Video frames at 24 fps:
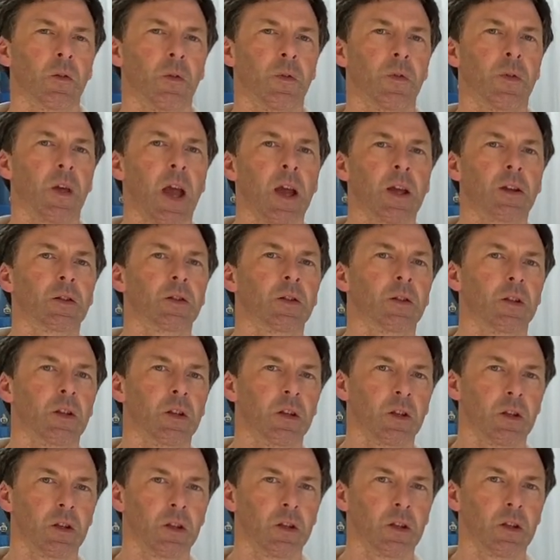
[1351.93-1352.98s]
that
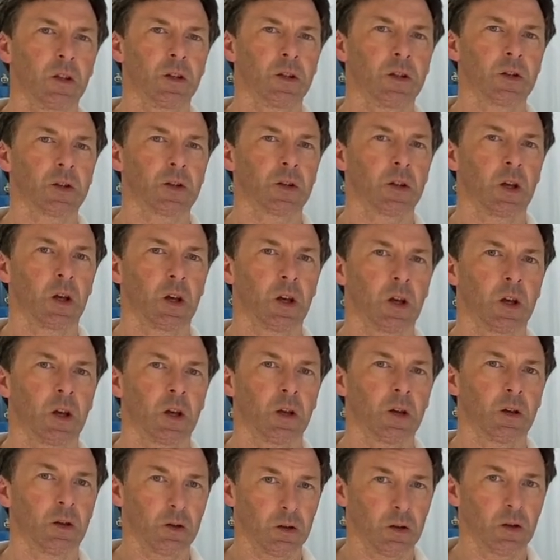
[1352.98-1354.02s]
is
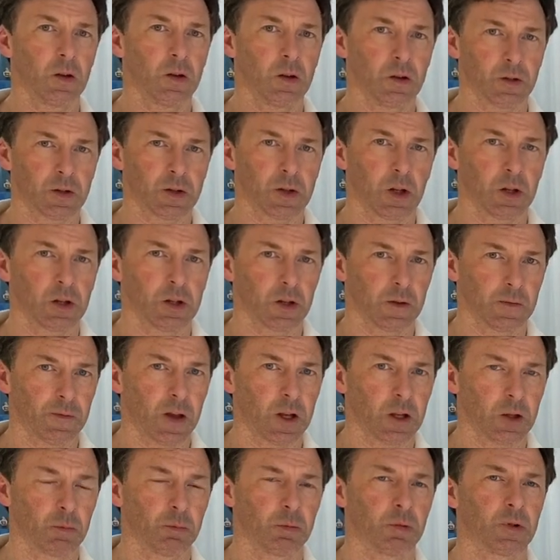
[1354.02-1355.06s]
certainly
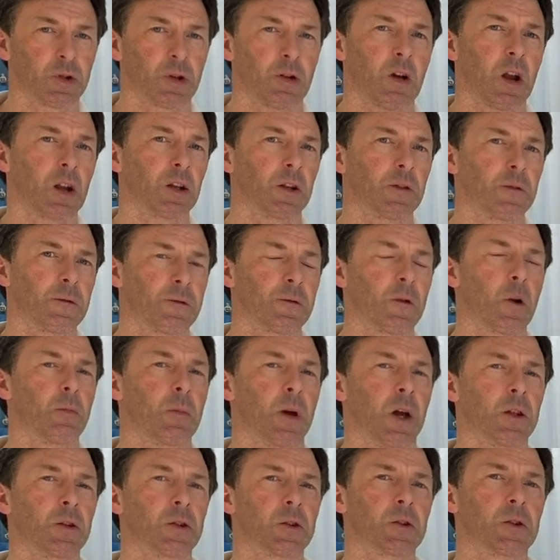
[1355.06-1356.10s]
available directly from
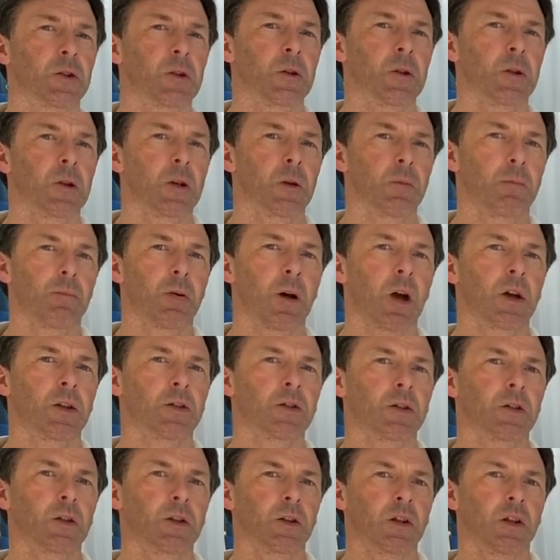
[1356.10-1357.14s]
us,
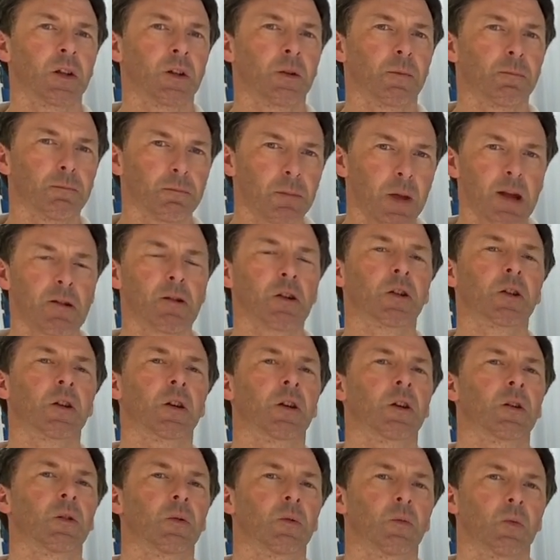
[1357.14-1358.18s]
but in
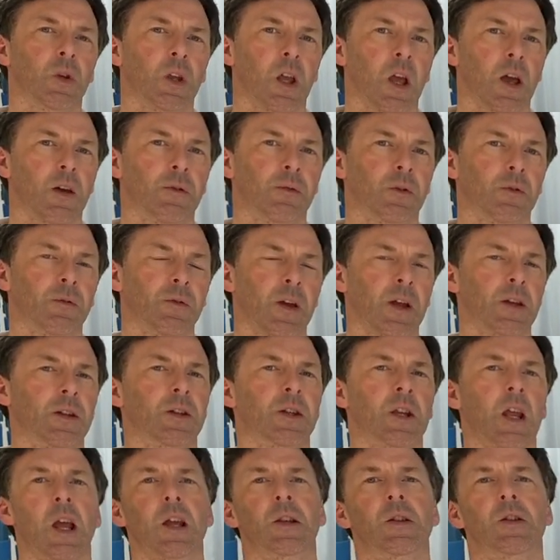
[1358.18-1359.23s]
America we have a
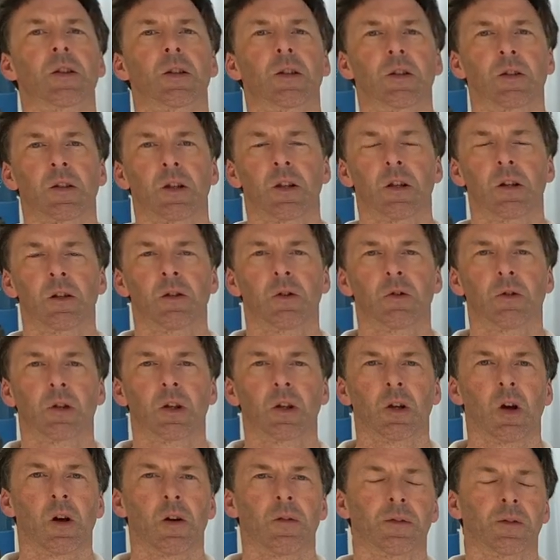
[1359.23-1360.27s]
fantastic dealer
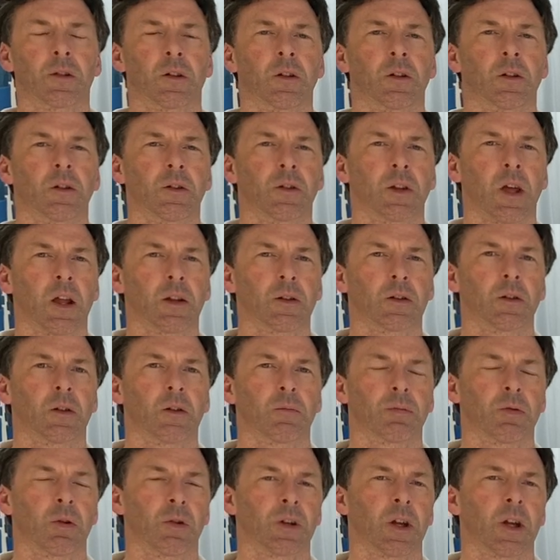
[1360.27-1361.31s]
looking after that
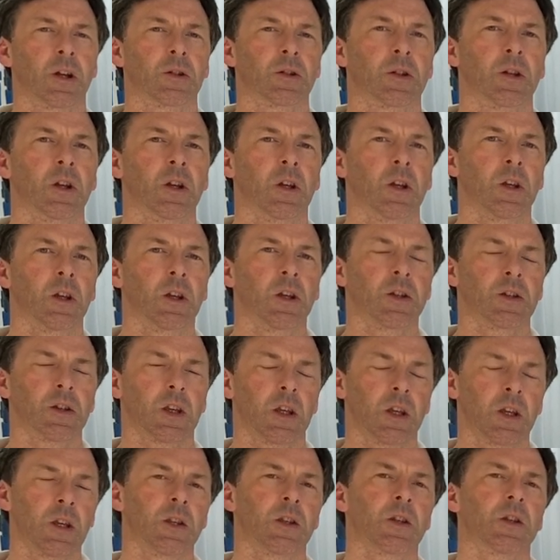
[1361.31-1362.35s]
product.
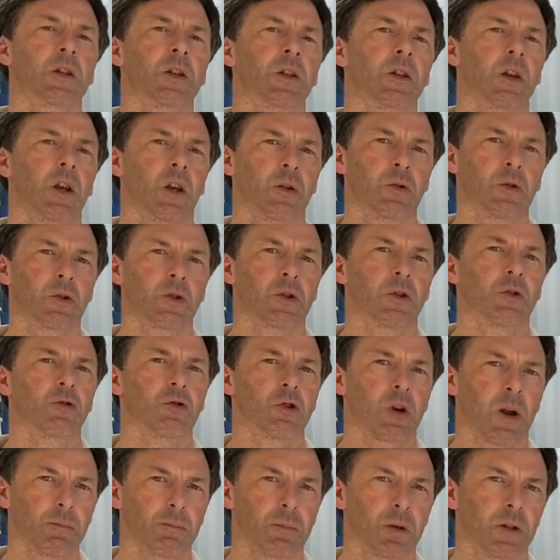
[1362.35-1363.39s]
It's East Coast
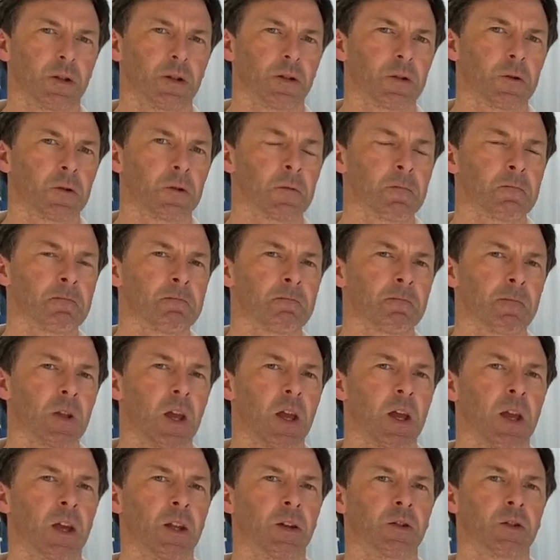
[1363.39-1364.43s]
Trumpets,
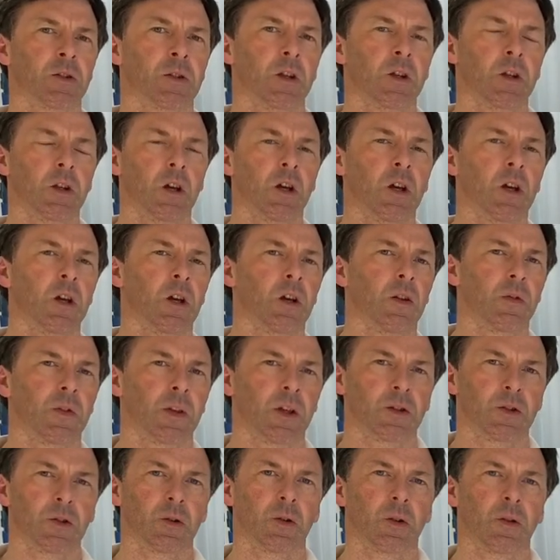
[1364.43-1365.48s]
and
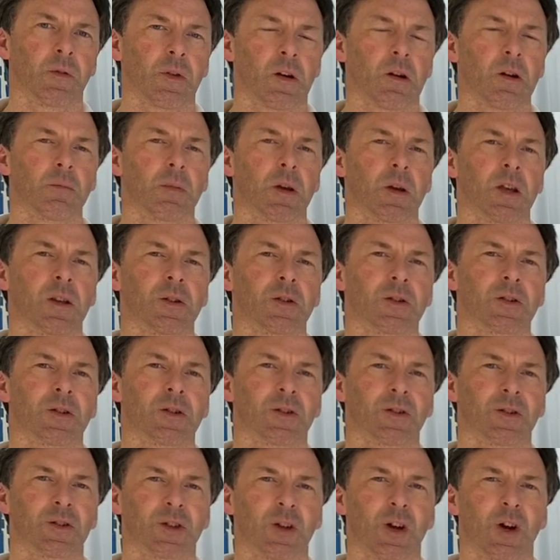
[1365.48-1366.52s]
they're doing the very
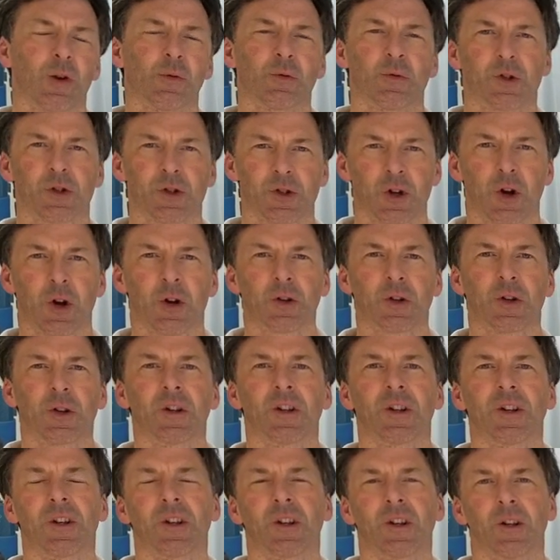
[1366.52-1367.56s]
best to hold stock
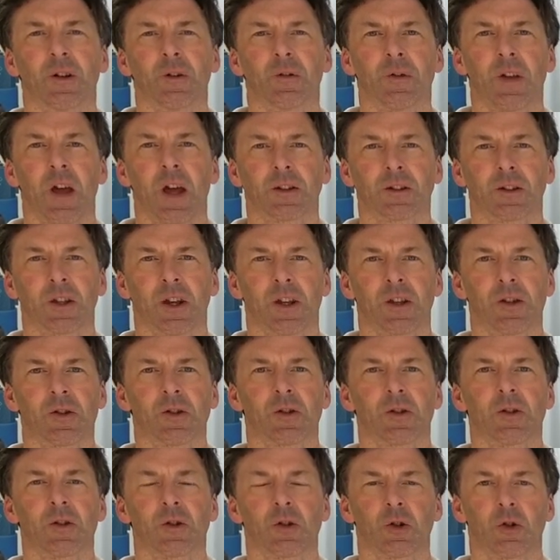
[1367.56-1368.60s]
of that
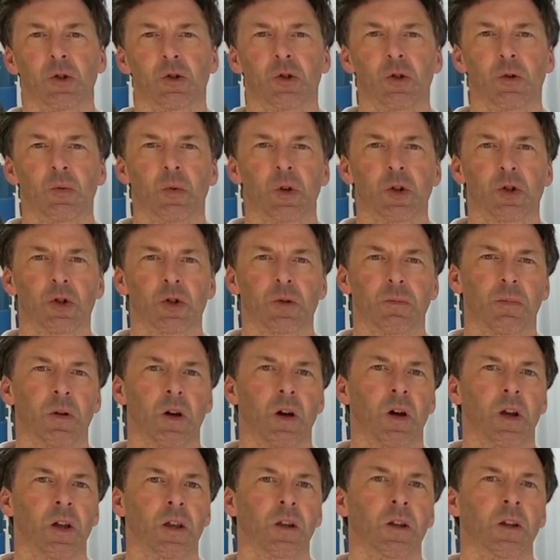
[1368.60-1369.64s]
case should you wish to
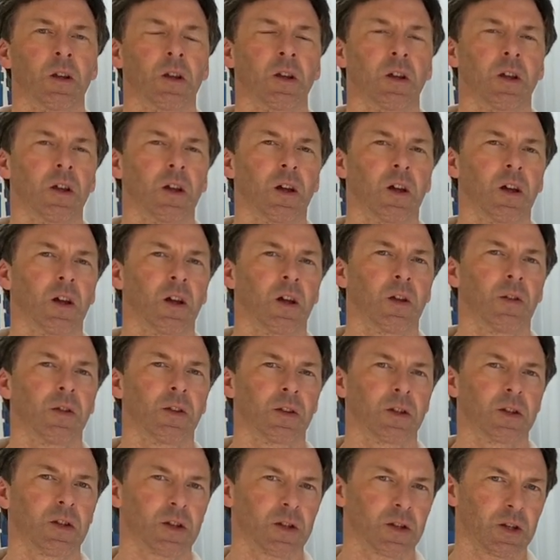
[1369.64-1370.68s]
buy
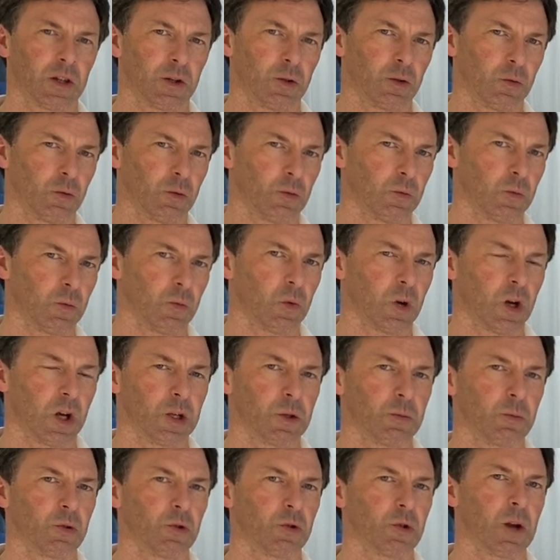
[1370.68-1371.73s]
the single
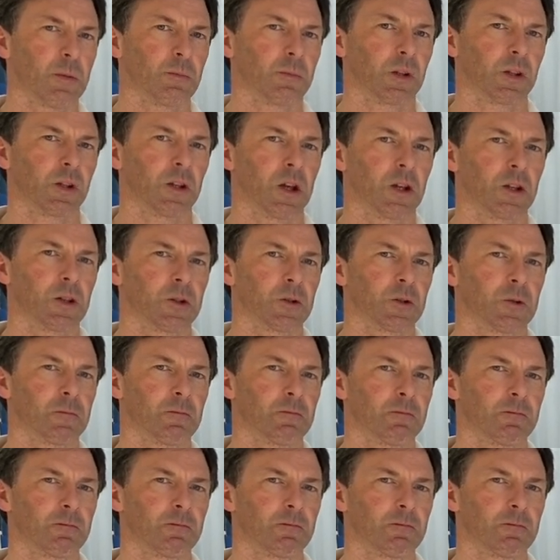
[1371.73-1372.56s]
Wiseman trumpet case.